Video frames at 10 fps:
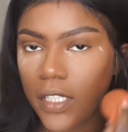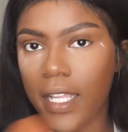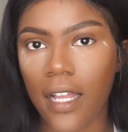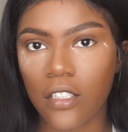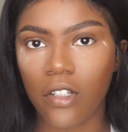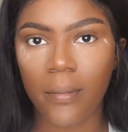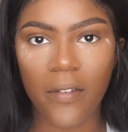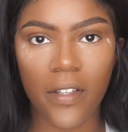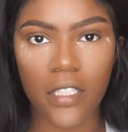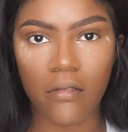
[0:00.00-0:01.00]
Yeah, so in my
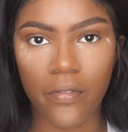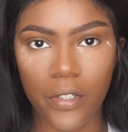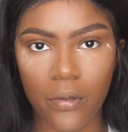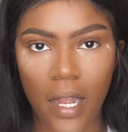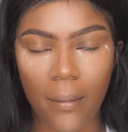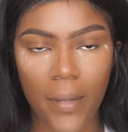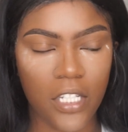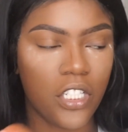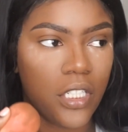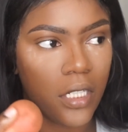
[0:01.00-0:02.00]
fancy review, I
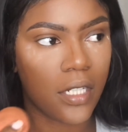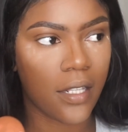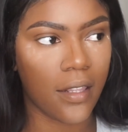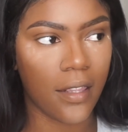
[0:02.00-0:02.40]
mentioned